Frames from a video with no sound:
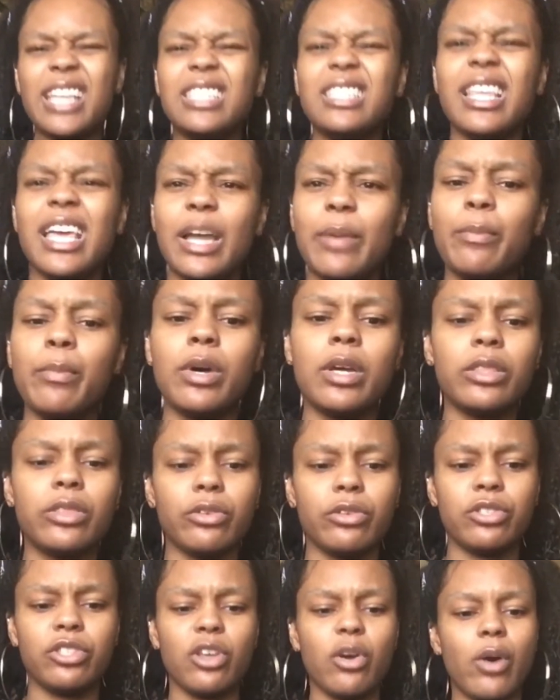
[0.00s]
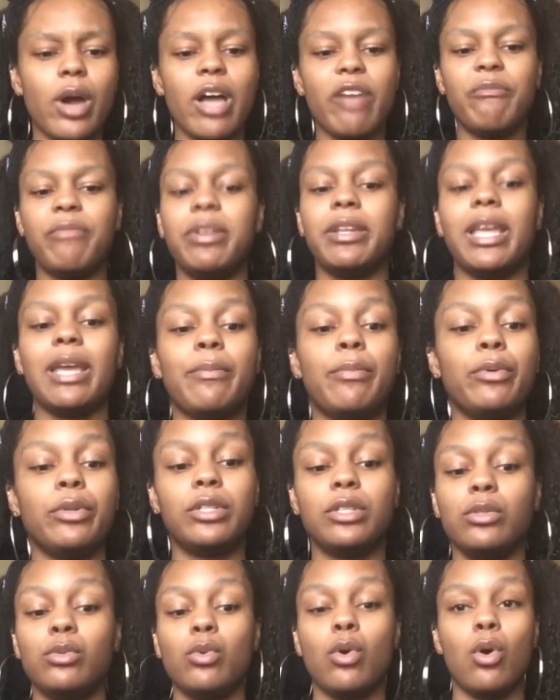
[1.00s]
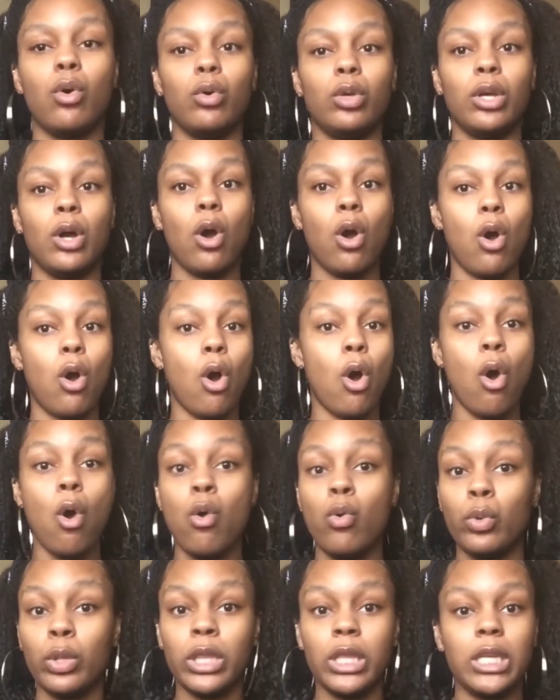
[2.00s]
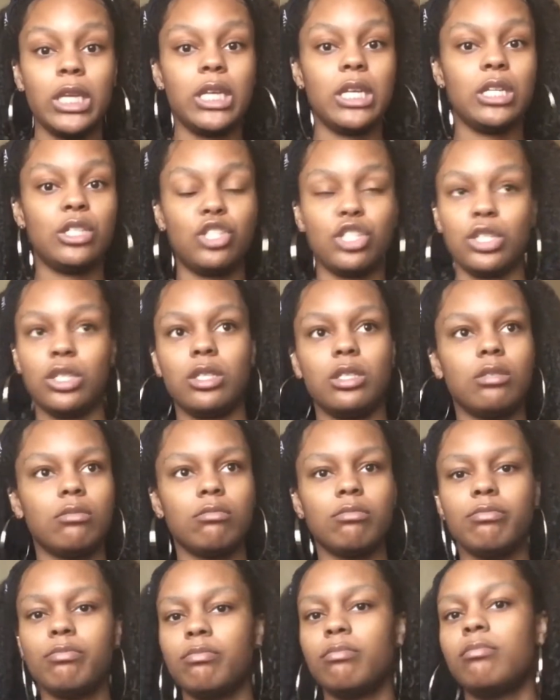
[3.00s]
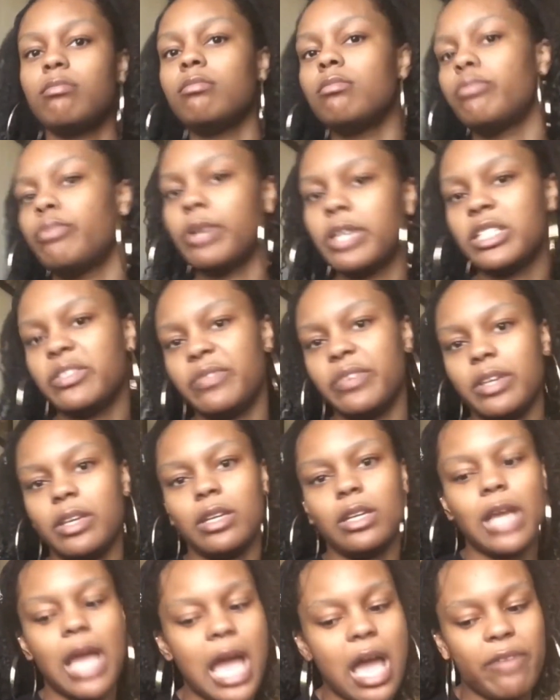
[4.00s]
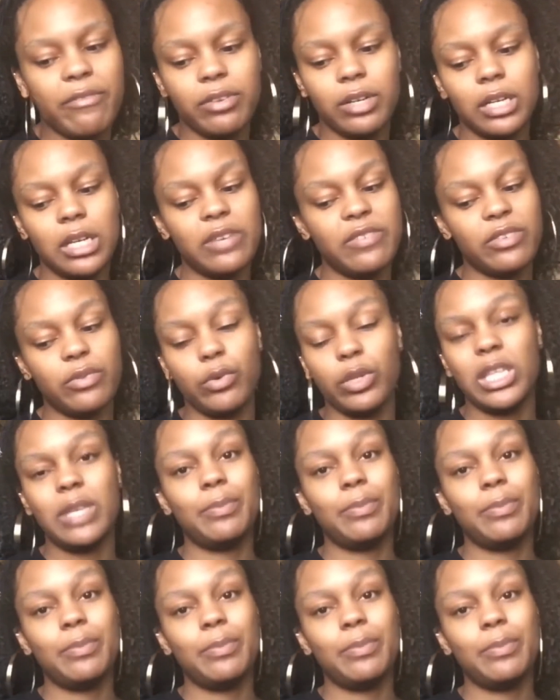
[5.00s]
like month or so, I've been able to only just breastfeed. I haven't even really,